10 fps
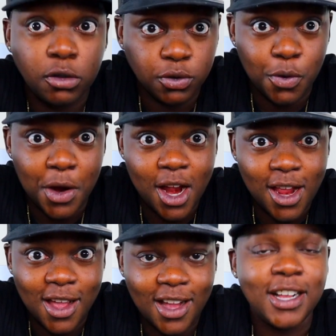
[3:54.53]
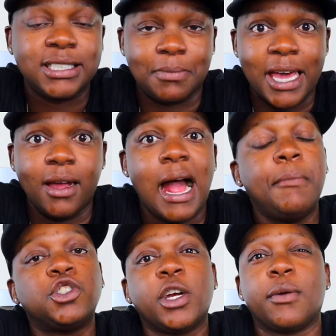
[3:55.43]
You ready? It's bad. I've
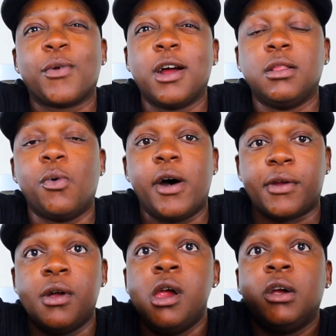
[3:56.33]
been drinking regular water.